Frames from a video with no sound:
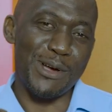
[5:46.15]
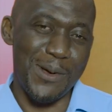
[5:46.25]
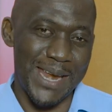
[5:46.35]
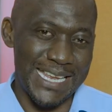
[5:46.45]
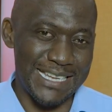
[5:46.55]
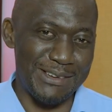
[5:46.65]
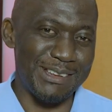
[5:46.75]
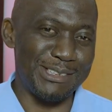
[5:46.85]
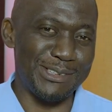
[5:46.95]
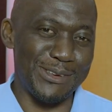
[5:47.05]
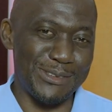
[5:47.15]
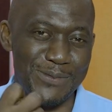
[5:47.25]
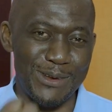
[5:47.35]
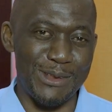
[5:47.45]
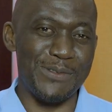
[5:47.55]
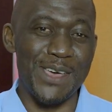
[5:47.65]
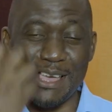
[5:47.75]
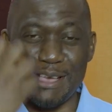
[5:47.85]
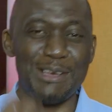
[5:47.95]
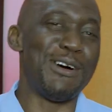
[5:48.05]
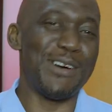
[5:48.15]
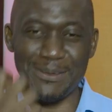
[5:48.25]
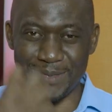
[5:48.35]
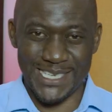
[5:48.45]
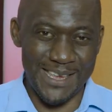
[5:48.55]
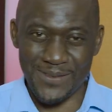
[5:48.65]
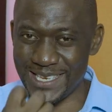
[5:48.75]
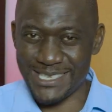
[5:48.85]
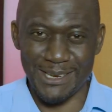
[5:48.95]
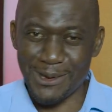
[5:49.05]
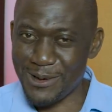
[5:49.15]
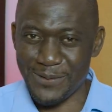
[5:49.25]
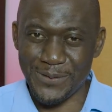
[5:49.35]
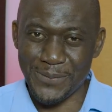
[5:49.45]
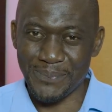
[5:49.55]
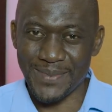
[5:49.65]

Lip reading: connected to the source of love. God himself is love.